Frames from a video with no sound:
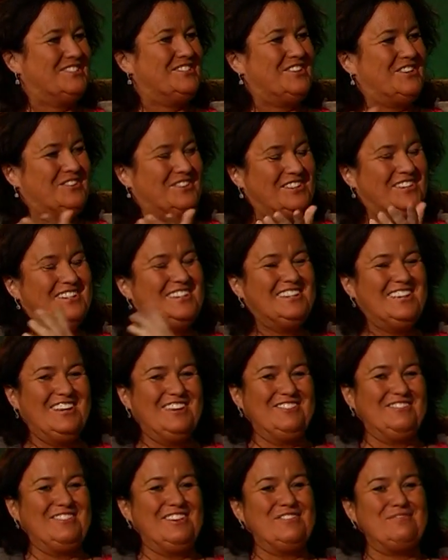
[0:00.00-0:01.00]
So
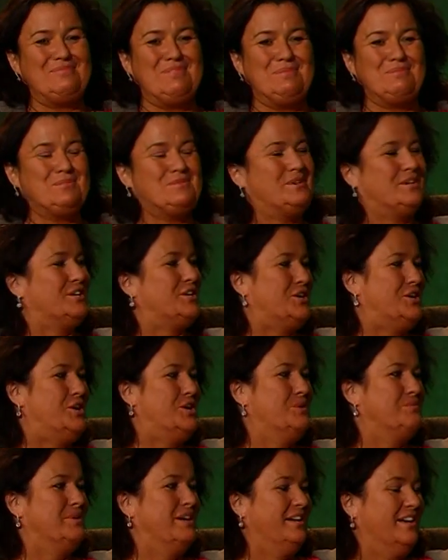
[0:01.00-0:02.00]
if people want to
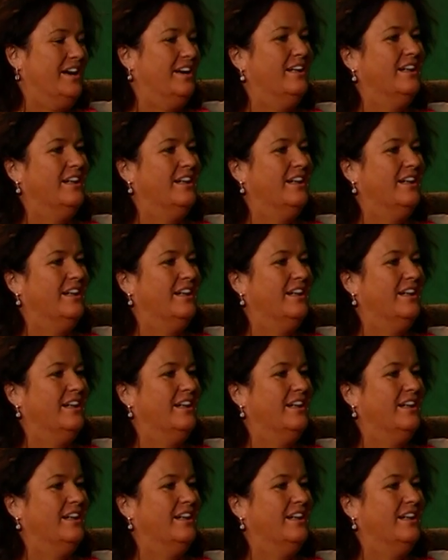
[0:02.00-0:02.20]
call me,